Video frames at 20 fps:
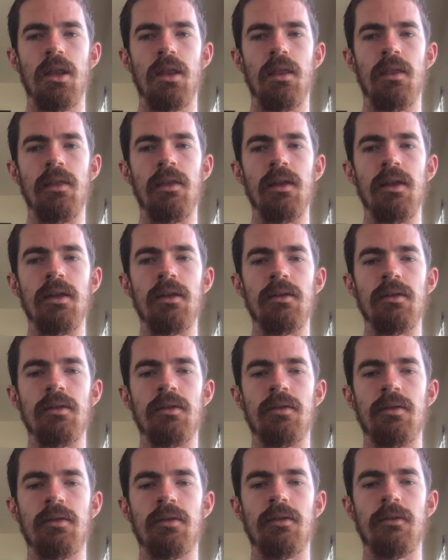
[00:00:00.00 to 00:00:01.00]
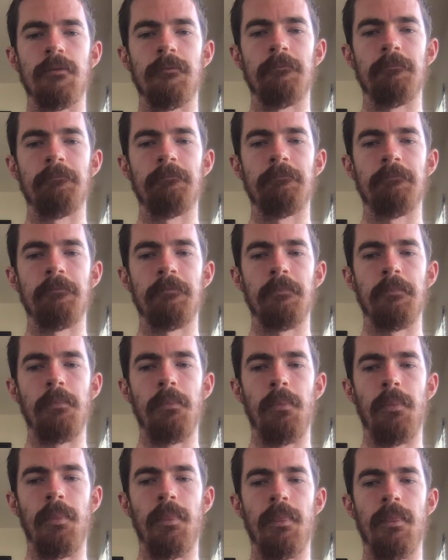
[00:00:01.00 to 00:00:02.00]
These
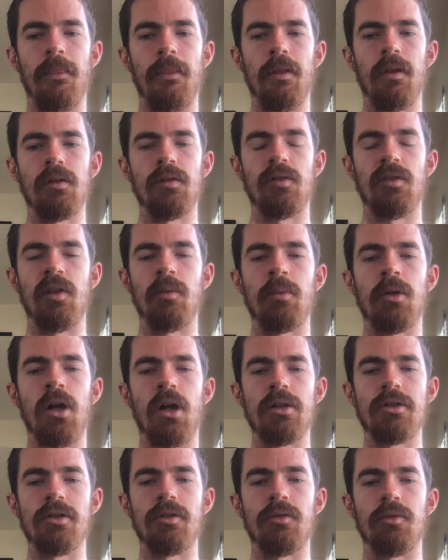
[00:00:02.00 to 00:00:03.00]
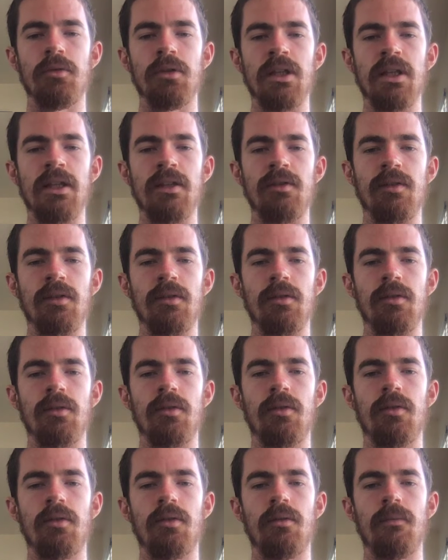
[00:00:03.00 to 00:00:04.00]
subconscious
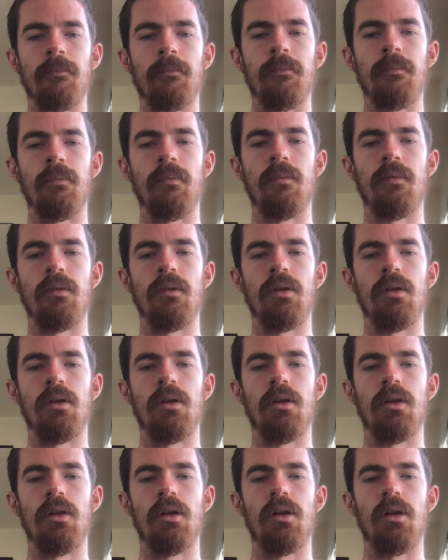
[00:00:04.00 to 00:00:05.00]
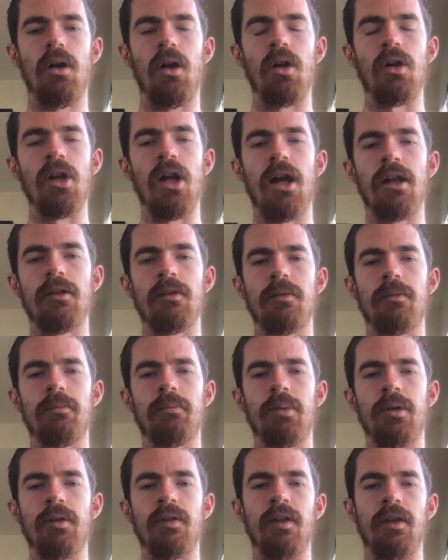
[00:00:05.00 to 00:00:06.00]
releases are not
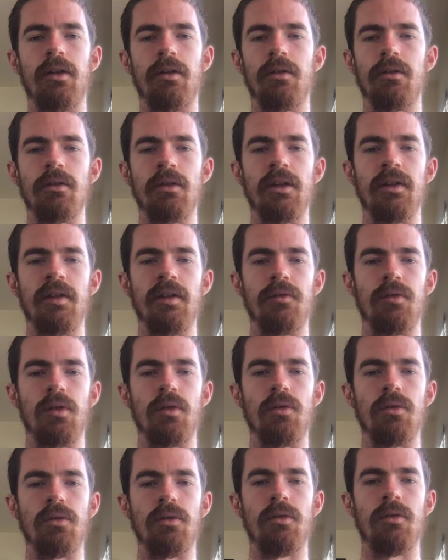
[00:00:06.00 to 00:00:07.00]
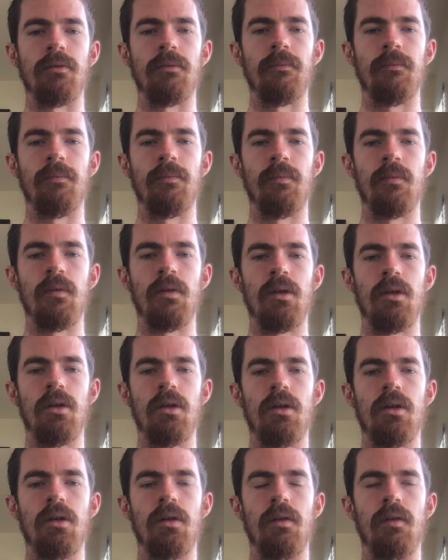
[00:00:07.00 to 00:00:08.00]
particularly difficult.
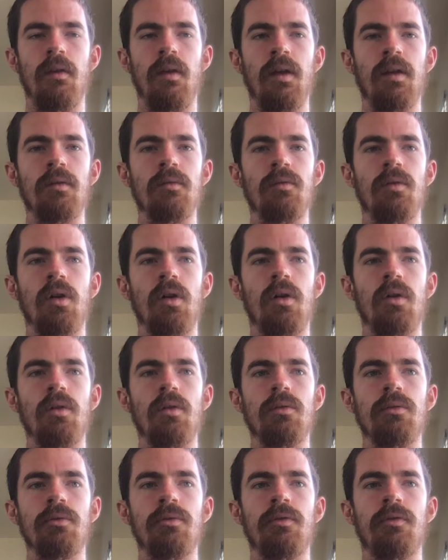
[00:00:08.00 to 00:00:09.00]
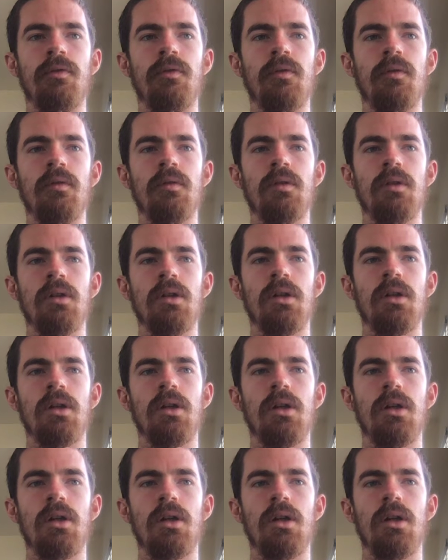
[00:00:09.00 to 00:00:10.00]
They involve
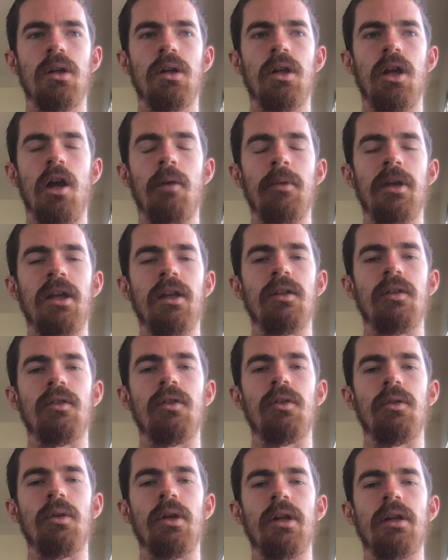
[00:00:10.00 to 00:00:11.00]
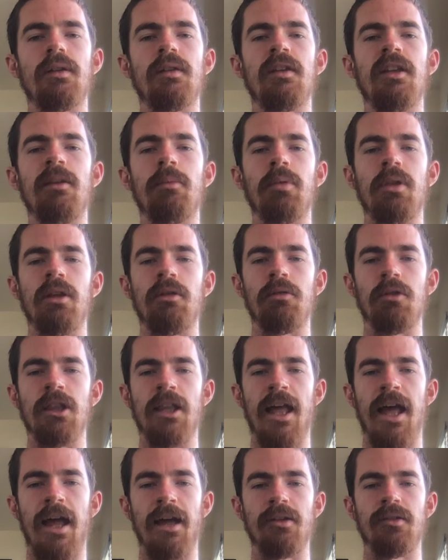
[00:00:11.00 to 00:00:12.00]
coming into a deeply
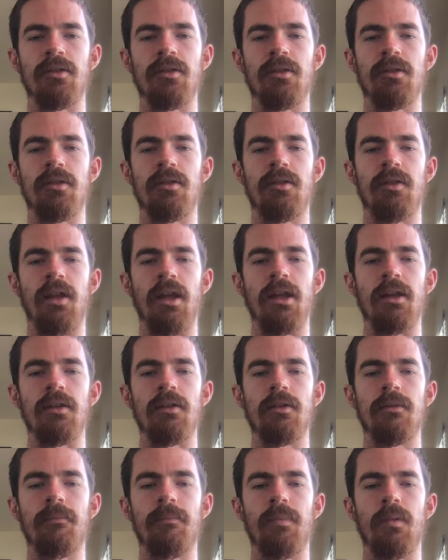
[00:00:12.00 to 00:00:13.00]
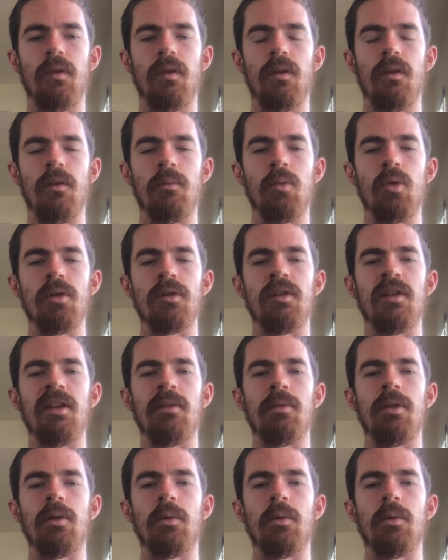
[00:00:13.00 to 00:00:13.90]
relaxed state. The more deeply